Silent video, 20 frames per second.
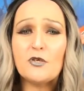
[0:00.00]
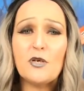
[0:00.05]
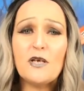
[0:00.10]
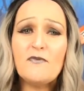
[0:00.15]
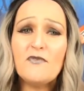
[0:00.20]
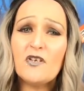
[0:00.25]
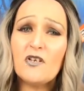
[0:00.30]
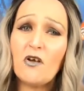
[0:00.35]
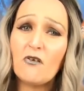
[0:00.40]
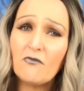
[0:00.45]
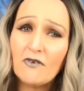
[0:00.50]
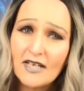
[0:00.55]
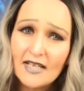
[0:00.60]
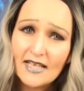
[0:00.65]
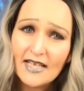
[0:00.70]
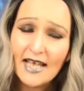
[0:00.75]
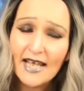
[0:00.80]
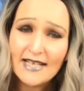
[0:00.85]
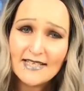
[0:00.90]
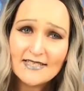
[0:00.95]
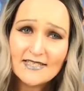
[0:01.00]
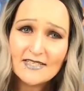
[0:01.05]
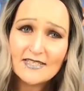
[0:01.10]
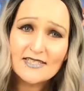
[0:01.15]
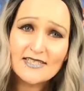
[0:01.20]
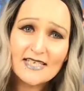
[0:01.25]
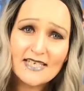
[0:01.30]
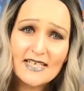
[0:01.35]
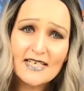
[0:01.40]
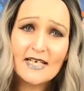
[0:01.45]
So if you're not really into
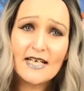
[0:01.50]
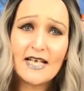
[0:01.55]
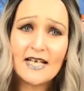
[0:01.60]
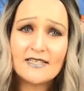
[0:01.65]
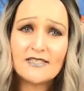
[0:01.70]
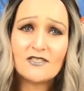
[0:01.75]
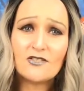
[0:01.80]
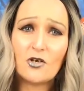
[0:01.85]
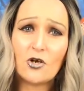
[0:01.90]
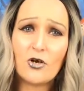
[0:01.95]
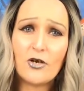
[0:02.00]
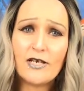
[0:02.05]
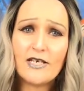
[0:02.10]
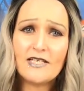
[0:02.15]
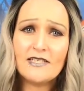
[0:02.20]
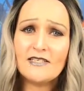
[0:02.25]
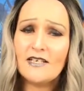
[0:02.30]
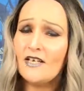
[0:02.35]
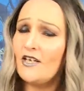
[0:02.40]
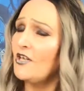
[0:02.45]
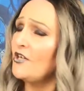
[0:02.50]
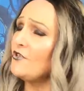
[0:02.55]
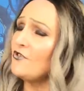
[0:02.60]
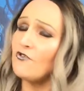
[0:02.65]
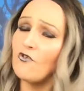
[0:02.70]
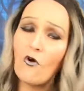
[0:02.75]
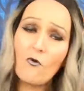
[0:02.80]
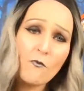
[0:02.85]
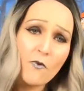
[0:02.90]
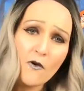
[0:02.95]
seeing kids toys,
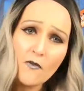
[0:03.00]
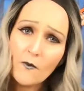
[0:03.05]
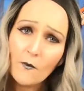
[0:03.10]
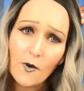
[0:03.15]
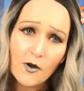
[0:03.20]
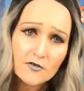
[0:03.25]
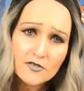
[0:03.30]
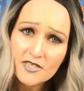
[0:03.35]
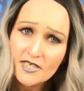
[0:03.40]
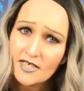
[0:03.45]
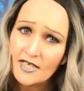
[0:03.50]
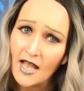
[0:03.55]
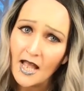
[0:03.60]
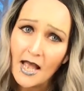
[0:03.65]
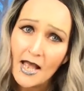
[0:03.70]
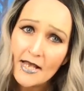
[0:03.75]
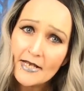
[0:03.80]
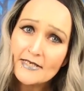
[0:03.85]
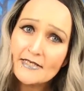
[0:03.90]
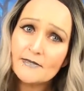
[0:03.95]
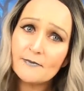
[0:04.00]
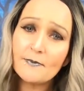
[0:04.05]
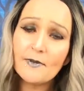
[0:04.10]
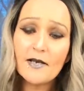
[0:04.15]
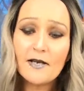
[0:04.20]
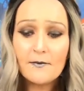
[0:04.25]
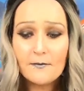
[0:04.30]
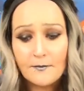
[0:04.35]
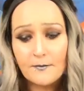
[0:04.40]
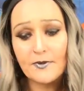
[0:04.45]
don't bother watching guys,
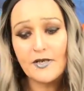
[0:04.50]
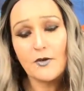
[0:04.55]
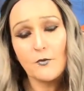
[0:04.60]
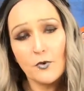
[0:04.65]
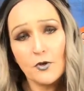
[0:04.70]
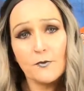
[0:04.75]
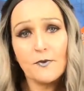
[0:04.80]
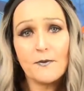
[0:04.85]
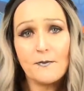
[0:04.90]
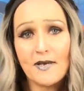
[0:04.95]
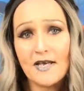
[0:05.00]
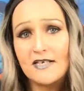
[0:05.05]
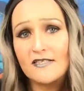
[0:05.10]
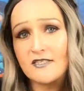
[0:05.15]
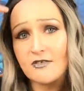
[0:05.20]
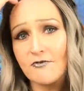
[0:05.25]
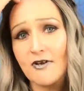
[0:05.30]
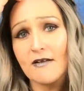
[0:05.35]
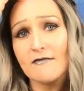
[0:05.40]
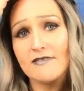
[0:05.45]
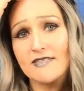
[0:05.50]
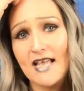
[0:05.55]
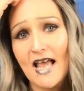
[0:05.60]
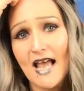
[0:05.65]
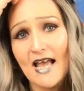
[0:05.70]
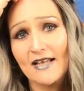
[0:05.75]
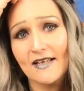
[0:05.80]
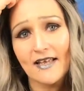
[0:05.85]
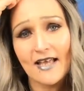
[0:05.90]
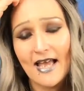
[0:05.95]
um, but it will be based around
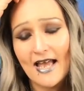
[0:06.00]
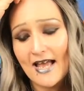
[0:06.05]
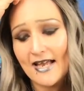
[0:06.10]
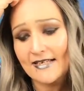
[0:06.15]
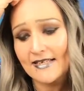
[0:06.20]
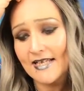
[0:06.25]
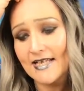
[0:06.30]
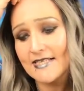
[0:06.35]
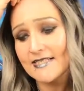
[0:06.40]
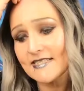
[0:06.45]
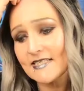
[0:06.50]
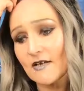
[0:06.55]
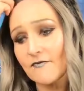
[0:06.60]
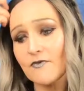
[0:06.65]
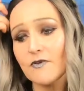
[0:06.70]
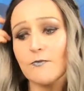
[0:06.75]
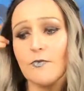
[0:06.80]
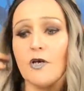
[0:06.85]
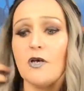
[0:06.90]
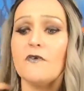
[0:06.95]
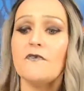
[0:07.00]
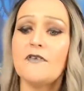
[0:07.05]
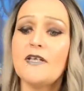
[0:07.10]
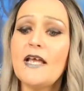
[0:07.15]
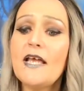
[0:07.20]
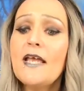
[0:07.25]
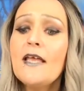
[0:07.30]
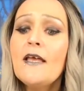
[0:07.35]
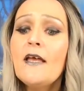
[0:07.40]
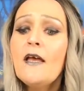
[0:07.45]
Zach and his seventh
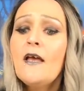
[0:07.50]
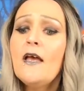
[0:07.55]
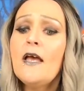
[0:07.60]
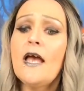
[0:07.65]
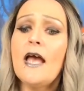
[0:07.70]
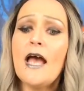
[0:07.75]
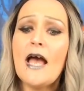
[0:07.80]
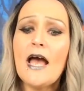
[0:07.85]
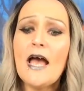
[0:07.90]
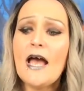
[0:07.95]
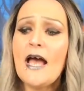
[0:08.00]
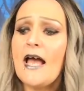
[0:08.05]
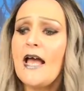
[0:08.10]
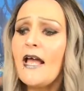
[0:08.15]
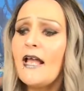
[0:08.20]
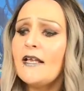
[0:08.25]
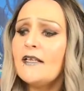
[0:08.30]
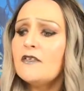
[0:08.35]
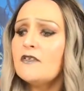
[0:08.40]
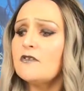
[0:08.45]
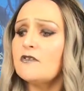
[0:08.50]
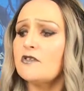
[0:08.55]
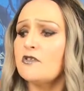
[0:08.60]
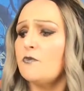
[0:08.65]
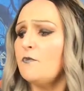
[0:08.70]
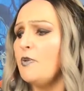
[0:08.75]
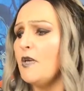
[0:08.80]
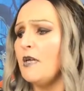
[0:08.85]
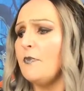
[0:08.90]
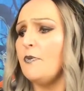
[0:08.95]
birthday. And
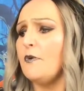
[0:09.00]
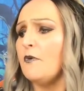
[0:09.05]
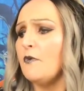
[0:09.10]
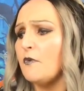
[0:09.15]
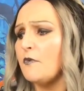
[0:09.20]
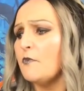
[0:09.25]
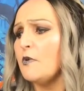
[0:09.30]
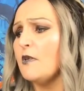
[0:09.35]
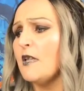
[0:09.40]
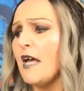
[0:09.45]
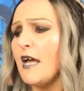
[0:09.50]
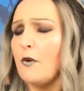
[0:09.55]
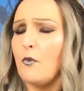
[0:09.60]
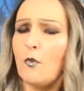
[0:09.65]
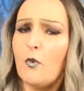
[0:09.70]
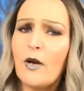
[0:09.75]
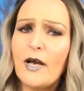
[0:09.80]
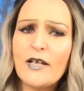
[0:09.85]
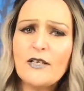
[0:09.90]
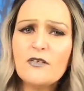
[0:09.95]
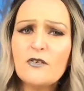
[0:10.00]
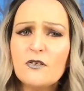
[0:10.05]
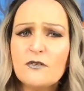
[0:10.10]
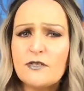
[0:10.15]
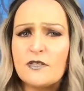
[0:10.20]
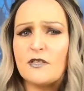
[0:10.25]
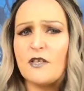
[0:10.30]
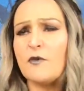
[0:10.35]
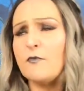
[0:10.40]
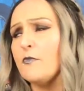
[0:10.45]
some people were like, why do you go
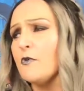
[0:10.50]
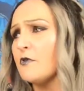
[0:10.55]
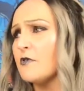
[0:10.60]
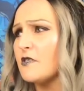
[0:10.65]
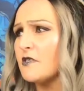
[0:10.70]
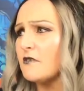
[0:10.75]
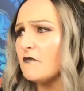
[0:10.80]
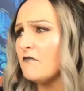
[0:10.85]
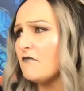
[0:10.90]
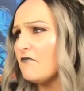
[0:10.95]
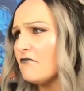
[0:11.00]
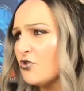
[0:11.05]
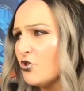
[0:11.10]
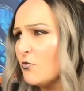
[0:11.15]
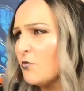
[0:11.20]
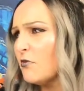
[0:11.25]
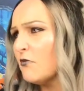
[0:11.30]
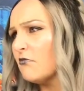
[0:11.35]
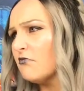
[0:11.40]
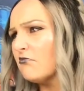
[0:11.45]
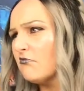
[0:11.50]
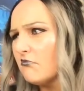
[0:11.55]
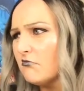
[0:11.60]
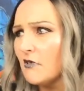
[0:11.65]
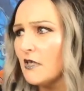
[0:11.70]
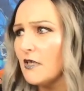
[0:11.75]
to that much trouble?